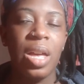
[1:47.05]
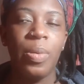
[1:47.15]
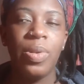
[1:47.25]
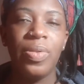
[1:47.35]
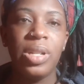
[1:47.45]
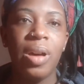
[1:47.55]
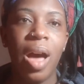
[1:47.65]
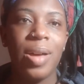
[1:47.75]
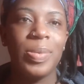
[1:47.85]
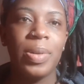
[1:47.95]
Went over to the
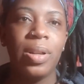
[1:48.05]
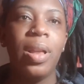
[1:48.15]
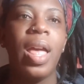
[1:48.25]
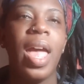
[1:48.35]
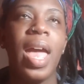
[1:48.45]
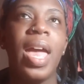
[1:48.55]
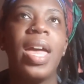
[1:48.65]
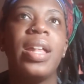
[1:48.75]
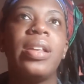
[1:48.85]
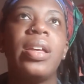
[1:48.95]
hospital
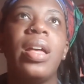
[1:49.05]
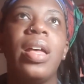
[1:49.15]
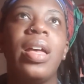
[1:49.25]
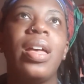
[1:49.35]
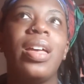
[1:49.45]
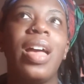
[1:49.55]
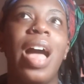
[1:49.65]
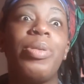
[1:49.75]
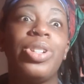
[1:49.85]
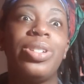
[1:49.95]
and
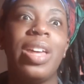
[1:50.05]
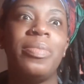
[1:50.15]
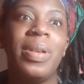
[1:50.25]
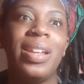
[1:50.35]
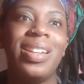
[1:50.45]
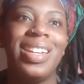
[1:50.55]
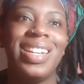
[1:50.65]
I was admitted.